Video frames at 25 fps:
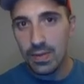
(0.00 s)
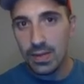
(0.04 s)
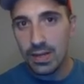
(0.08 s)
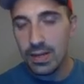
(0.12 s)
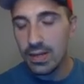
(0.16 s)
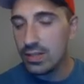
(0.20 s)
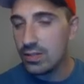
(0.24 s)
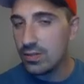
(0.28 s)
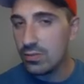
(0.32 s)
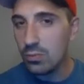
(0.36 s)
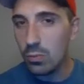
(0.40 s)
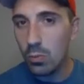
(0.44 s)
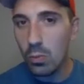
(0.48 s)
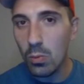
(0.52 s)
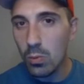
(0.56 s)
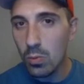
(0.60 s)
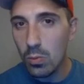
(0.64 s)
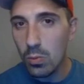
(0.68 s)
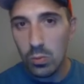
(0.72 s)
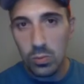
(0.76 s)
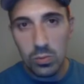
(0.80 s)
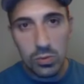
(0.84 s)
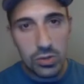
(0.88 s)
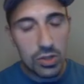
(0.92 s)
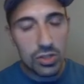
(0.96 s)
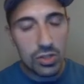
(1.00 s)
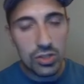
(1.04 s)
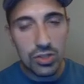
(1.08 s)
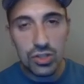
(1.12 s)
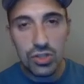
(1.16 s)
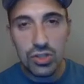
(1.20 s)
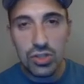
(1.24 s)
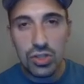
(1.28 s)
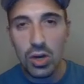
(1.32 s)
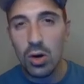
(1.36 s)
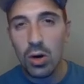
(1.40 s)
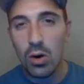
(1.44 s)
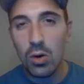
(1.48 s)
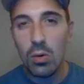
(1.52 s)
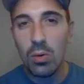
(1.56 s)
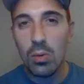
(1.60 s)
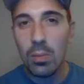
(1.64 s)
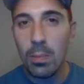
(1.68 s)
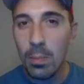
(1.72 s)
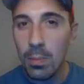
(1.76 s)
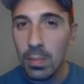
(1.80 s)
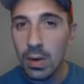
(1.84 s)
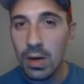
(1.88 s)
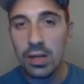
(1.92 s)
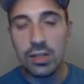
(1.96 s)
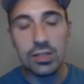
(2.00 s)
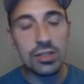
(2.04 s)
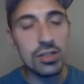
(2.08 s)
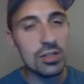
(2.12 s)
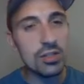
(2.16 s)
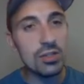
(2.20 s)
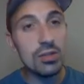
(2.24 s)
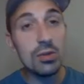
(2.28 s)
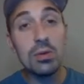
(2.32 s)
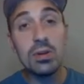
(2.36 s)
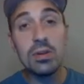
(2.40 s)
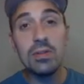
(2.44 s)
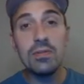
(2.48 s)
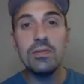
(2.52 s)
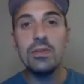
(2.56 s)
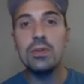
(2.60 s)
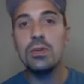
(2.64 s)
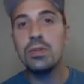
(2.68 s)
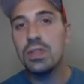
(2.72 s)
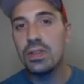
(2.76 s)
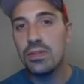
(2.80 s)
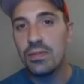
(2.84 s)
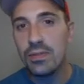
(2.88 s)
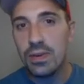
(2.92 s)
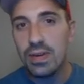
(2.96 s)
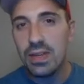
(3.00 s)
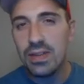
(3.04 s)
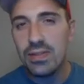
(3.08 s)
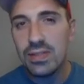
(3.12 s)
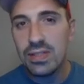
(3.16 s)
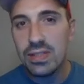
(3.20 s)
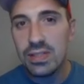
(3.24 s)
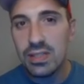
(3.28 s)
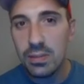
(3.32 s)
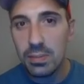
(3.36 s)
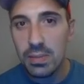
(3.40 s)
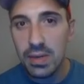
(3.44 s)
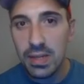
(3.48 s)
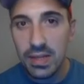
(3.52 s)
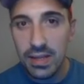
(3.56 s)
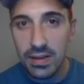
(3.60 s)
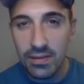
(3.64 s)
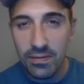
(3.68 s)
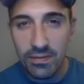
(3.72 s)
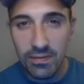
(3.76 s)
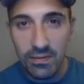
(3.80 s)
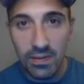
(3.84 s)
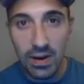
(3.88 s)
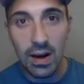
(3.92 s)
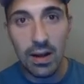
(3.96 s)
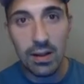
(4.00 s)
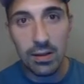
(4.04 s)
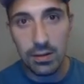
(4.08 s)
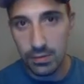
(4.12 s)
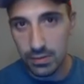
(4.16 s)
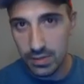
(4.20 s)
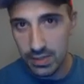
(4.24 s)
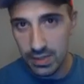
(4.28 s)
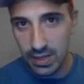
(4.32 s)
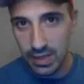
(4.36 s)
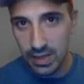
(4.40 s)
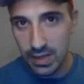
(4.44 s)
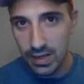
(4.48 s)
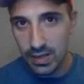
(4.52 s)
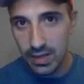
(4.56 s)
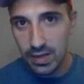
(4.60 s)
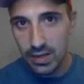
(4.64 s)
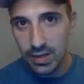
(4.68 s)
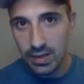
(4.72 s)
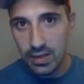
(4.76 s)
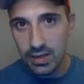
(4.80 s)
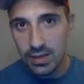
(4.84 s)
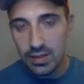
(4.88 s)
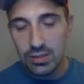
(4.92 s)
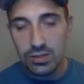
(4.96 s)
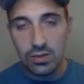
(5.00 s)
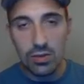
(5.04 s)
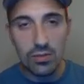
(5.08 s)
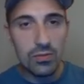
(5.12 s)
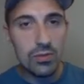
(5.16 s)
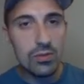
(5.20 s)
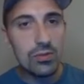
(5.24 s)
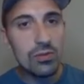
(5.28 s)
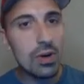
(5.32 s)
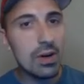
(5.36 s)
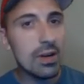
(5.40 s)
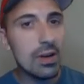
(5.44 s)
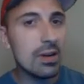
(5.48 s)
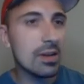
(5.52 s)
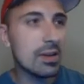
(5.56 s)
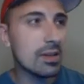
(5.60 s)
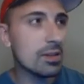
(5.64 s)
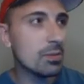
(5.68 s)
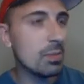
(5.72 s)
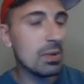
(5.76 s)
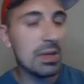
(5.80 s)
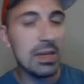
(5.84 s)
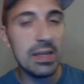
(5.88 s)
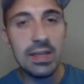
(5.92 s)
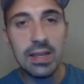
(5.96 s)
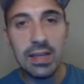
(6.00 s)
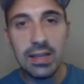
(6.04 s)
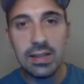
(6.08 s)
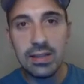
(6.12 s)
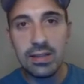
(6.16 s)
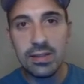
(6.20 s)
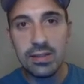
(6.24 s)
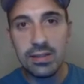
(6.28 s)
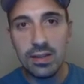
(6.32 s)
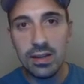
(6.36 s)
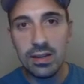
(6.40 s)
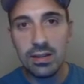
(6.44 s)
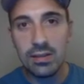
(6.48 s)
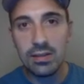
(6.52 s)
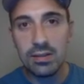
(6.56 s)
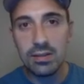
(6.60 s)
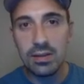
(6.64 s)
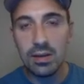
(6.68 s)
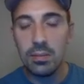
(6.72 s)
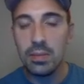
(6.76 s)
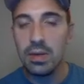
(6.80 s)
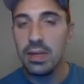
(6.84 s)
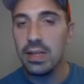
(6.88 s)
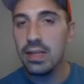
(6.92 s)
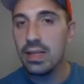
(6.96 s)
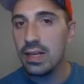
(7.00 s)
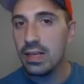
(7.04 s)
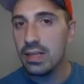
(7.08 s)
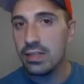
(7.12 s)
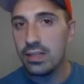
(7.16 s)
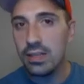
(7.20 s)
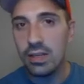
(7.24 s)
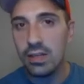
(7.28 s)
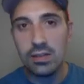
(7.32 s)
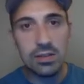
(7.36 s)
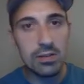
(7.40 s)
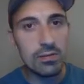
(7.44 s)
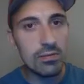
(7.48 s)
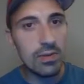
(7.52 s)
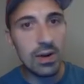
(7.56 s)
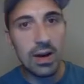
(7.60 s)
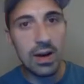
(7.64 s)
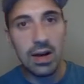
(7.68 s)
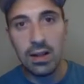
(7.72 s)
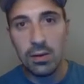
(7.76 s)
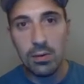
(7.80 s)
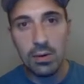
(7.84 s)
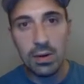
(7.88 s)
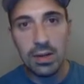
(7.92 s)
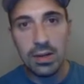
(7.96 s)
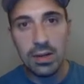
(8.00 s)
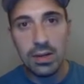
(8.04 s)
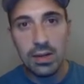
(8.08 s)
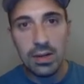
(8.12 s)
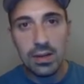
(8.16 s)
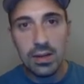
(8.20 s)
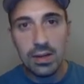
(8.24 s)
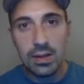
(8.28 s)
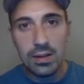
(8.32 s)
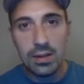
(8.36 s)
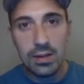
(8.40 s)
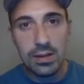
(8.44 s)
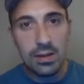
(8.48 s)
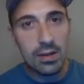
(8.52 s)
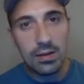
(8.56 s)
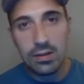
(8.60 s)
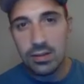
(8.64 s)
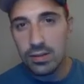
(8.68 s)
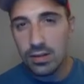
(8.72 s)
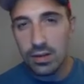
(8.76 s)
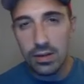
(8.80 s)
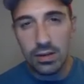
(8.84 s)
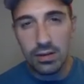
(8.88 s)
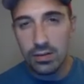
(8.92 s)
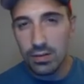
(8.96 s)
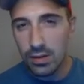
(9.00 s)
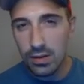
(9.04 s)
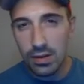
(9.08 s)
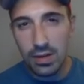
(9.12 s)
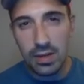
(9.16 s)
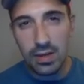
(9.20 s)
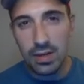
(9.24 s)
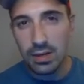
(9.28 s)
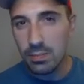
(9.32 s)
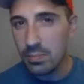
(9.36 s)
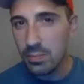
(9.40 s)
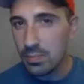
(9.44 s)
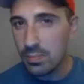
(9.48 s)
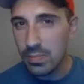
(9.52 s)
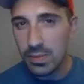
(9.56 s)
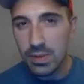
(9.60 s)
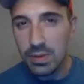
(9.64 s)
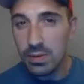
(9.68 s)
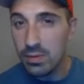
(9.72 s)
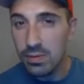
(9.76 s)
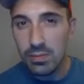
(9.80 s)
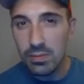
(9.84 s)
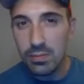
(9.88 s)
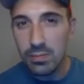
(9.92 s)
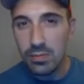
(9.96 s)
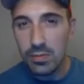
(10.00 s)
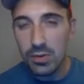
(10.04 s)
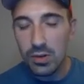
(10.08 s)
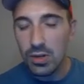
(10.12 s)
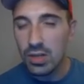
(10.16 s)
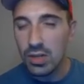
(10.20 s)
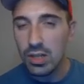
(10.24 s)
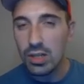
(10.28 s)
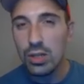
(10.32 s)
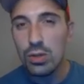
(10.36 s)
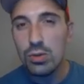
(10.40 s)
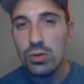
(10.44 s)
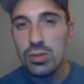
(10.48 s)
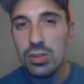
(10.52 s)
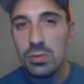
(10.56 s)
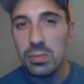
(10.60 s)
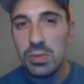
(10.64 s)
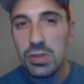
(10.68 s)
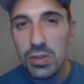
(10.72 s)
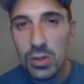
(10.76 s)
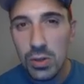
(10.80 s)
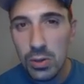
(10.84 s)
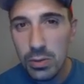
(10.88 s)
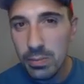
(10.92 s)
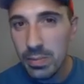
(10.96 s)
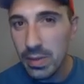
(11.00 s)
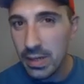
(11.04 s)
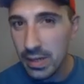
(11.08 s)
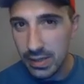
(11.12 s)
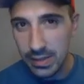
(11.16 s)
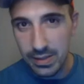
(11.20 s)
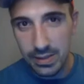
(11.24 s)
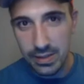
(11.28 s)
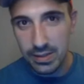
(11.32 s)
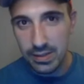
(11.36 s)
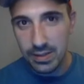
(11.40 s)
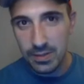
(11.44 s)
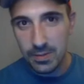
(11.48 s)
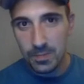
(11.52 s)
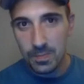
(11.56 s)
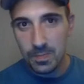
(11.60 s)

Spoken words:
It's just so much and so confusing for even somebody that follows it. So if you try to explain that to somebody that doesn't follow it, you're going to lose them in 2 minutes.